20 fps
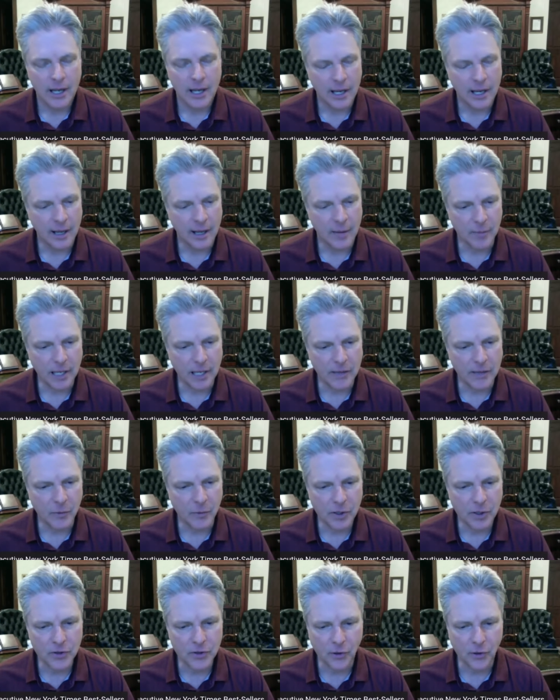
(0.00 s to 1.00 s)
And, but
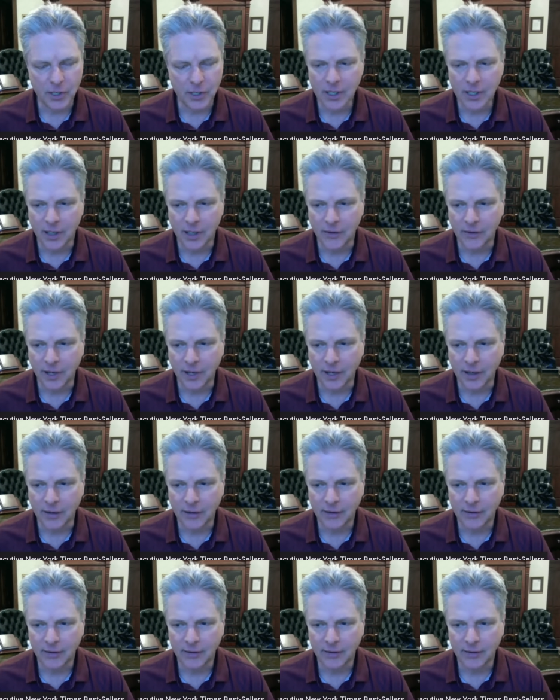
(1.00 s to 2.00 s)
once you're in it, it's like
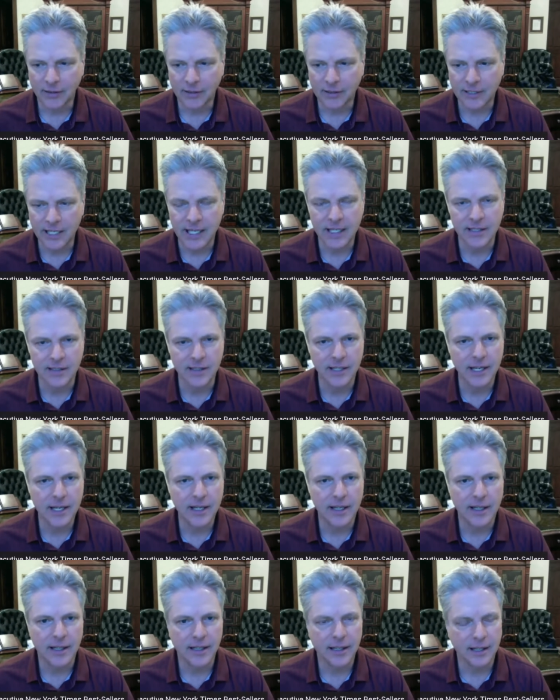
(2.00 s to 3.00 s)
these kids
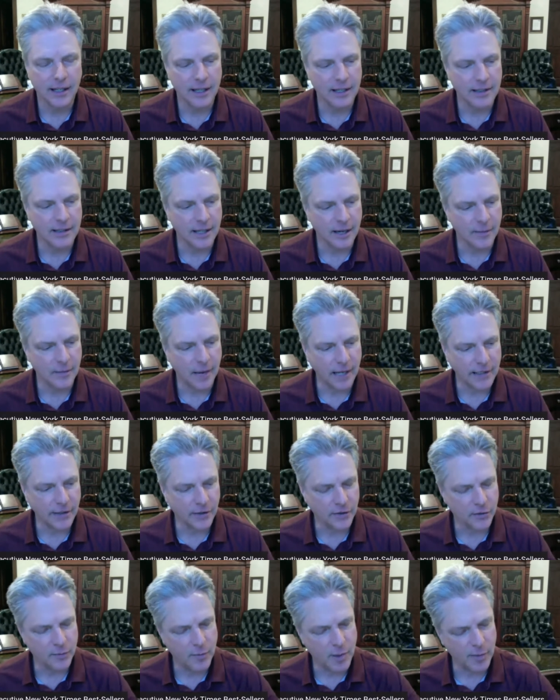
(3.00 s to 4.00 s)
need it. And um, I
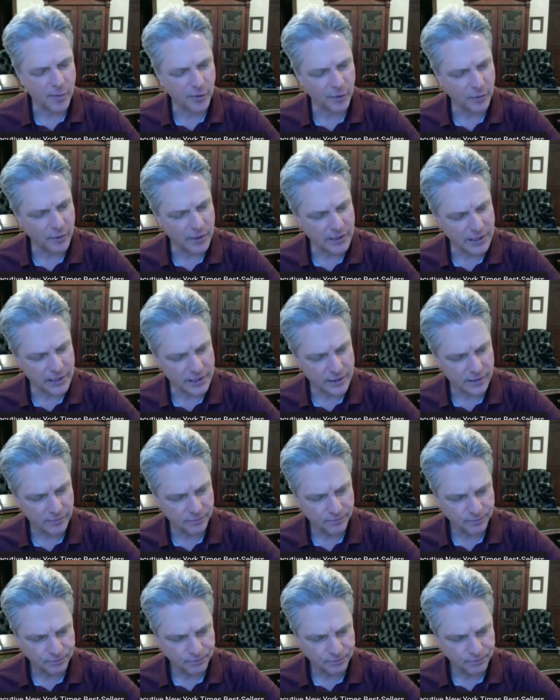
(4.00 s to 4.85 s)
just remember we just,